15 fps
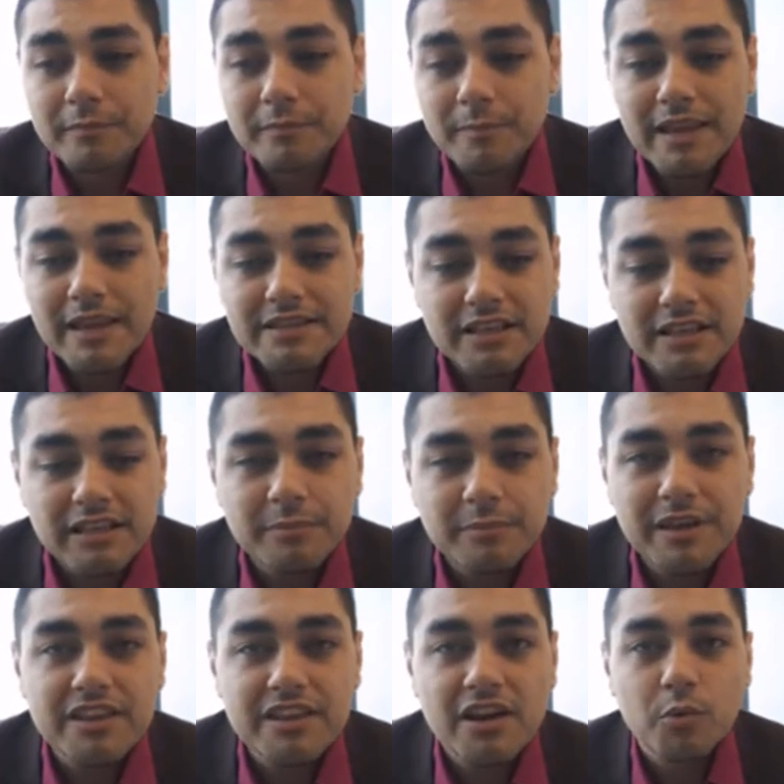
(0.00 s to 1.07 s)
basically
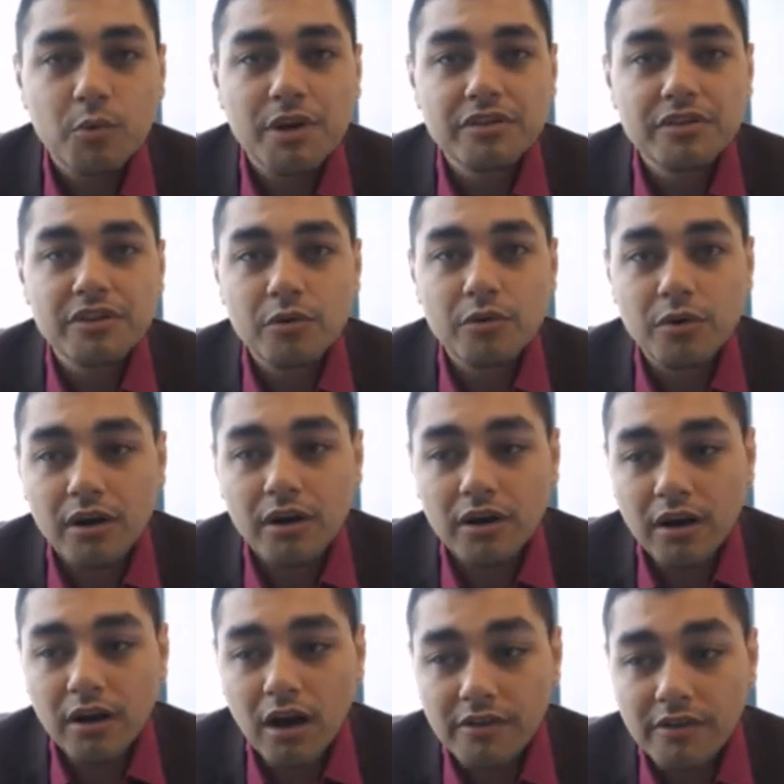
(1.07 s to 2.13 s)
be there with you
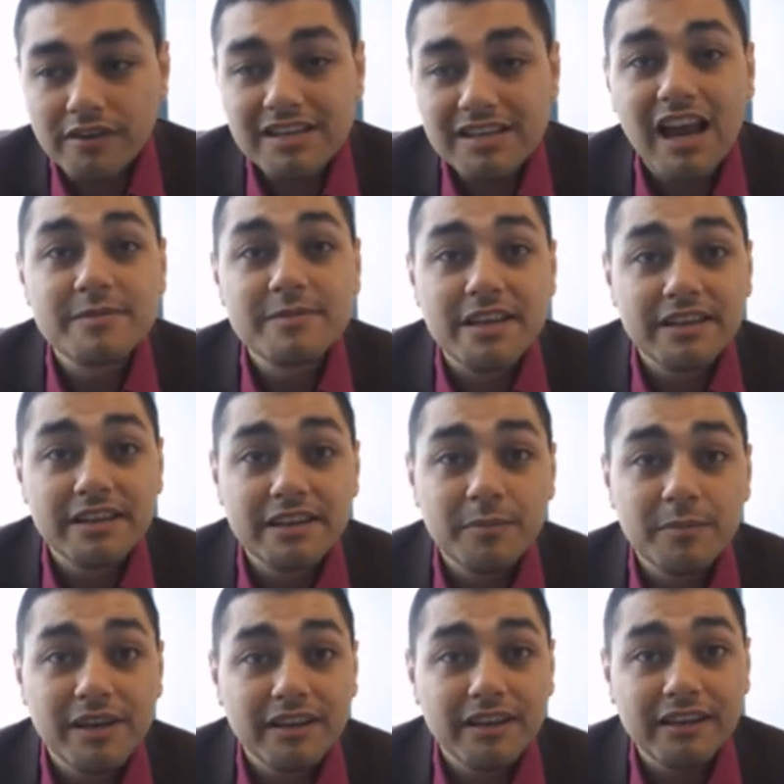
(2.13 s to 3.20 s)
uh, on the times that need
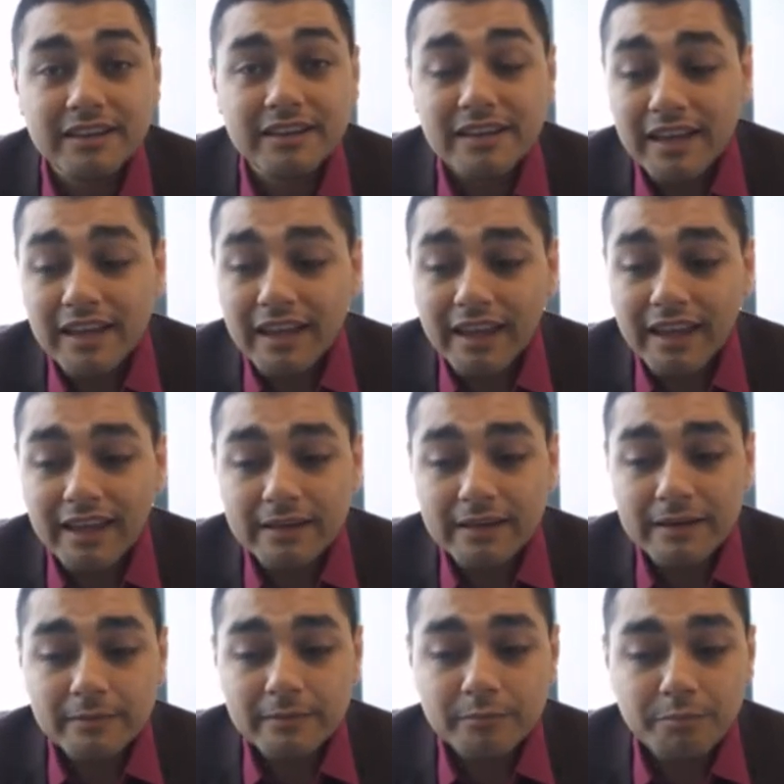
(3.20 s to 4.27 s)
be and
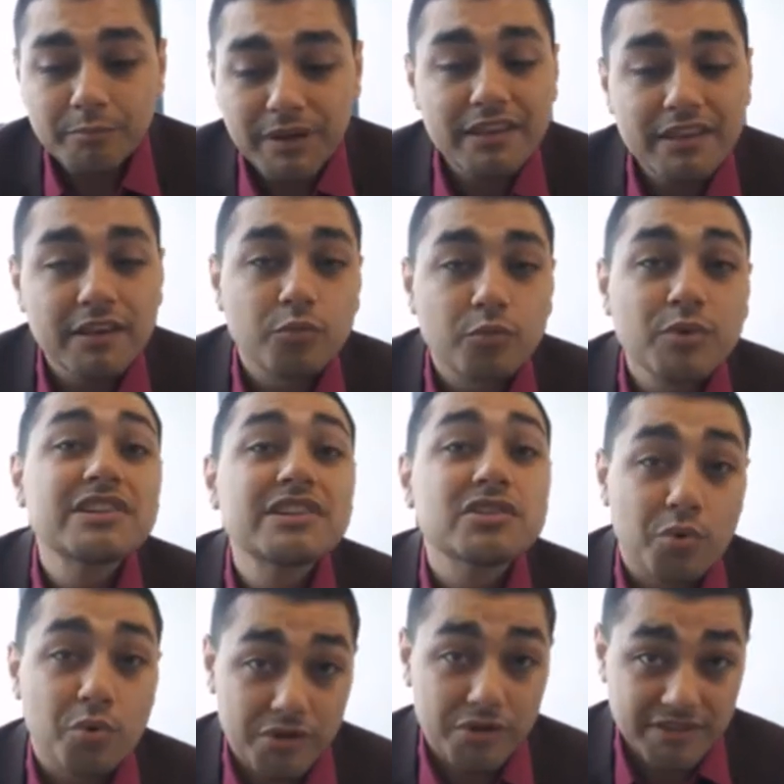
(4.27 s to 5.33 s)
and be the
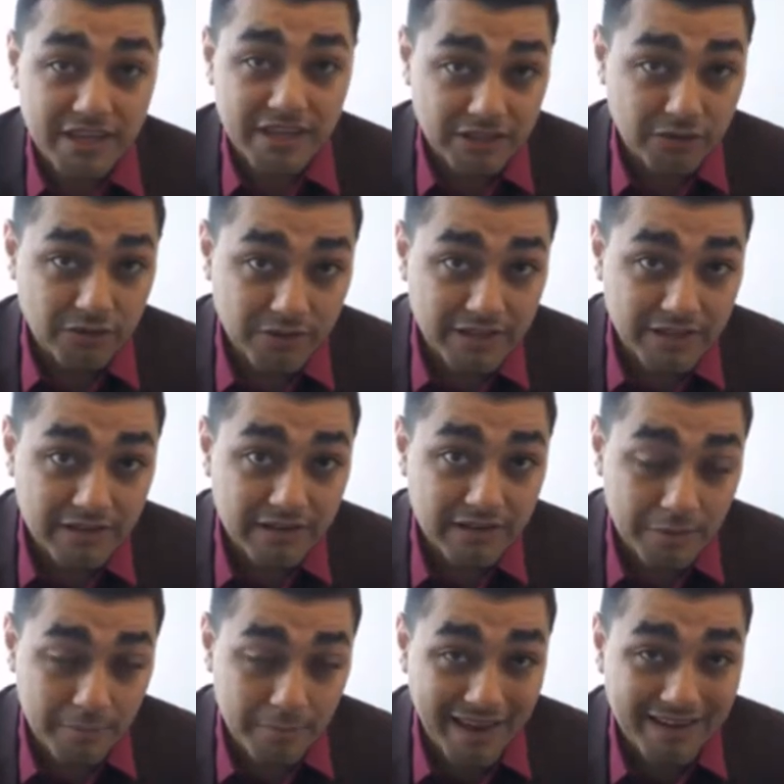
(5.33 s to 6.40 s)
resource that you need
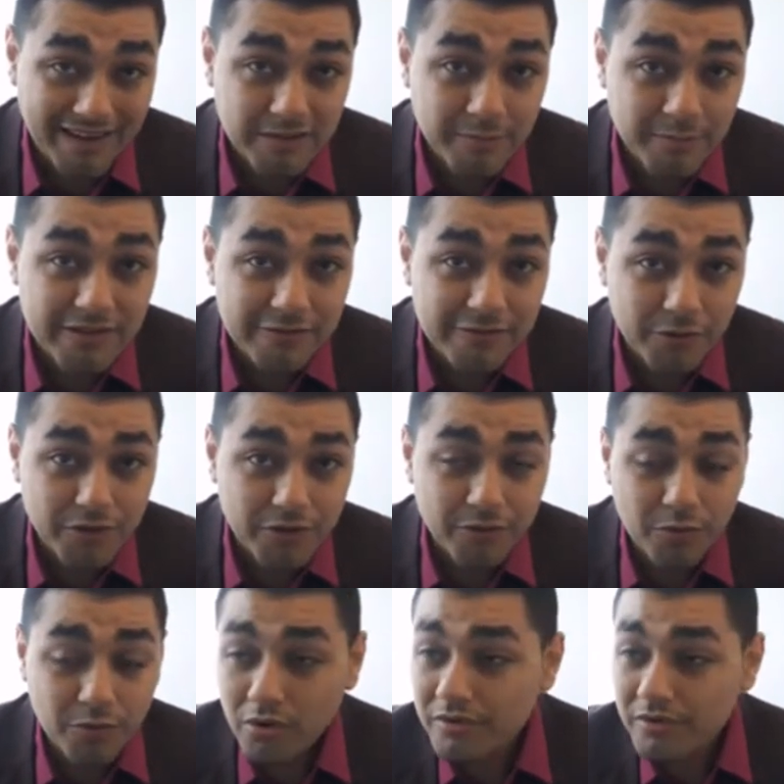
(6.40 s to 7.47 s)
a man to be for you
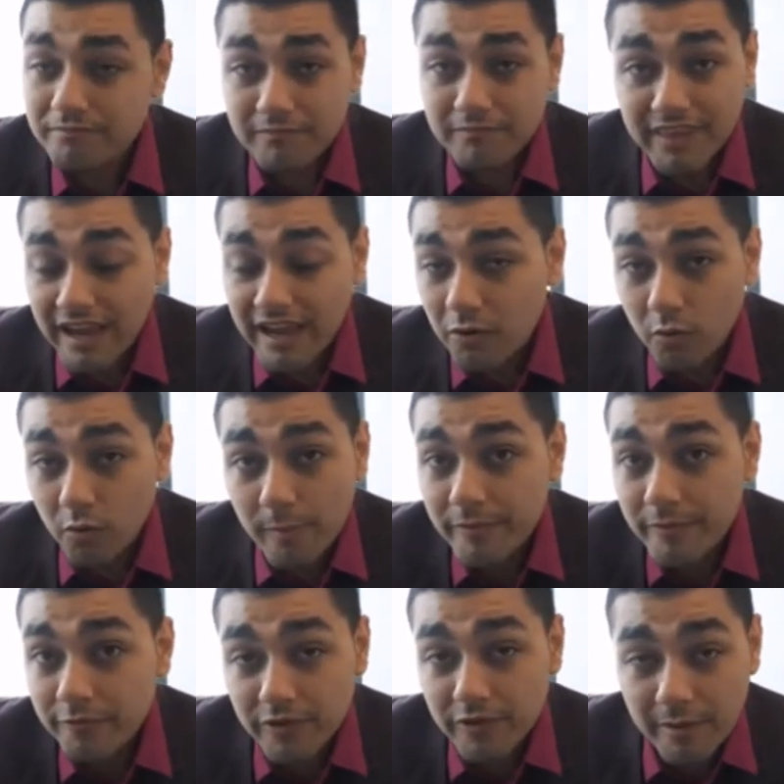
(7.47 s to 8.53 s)
or that or
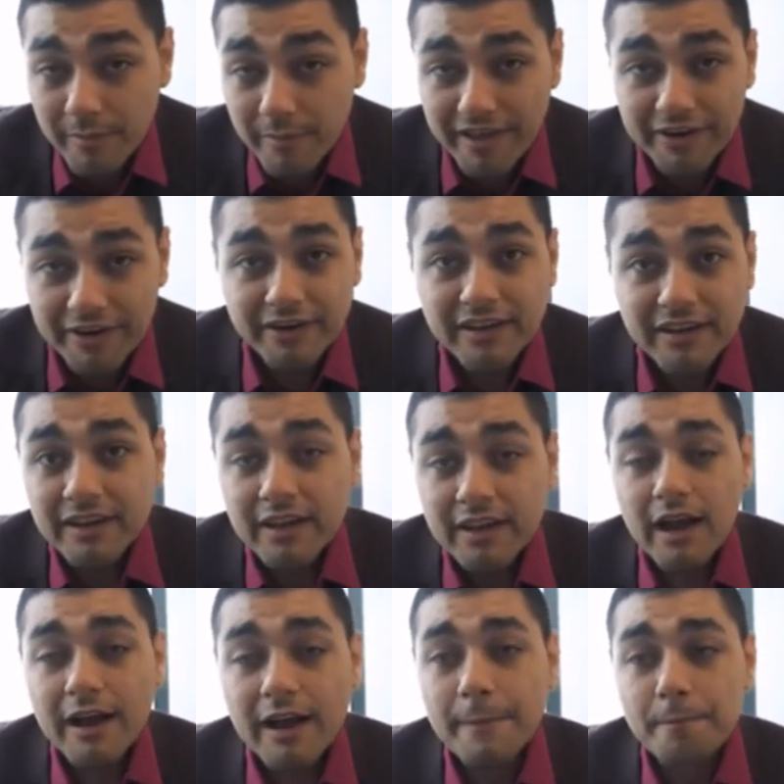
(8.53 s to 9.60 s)
woman for that matter
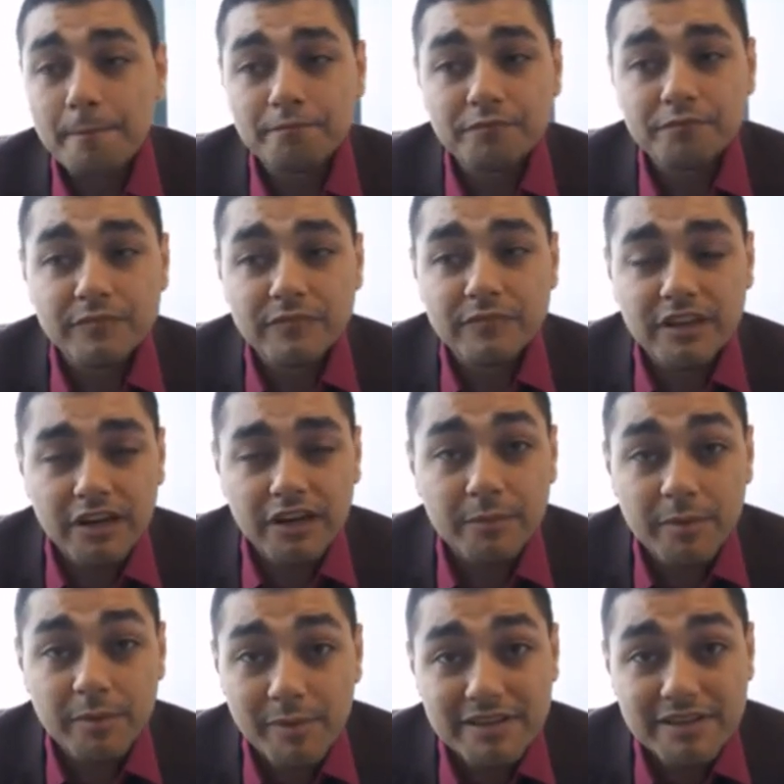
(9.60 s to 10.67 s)
um, they're going to
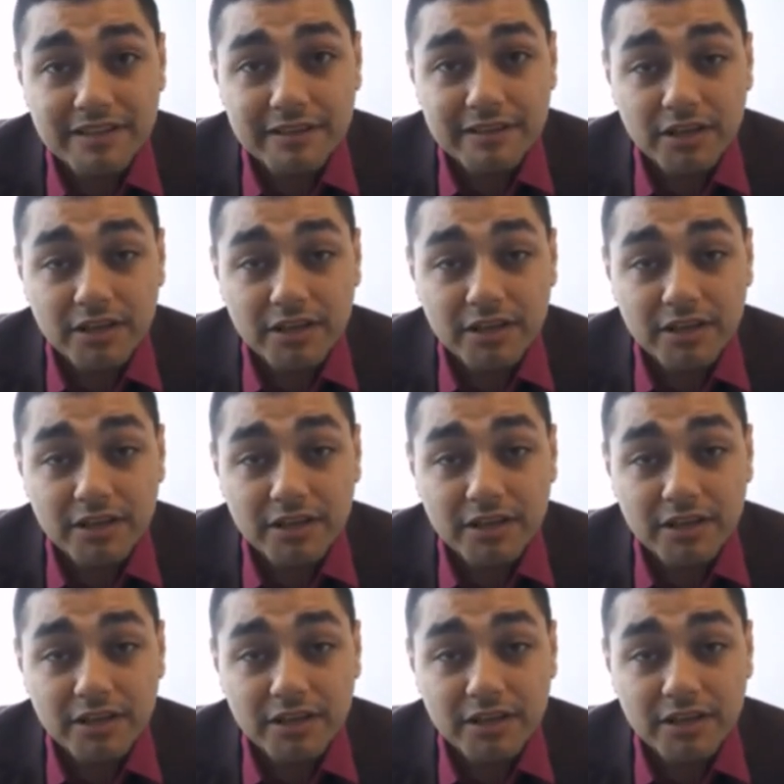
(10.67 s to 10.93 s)
be busy.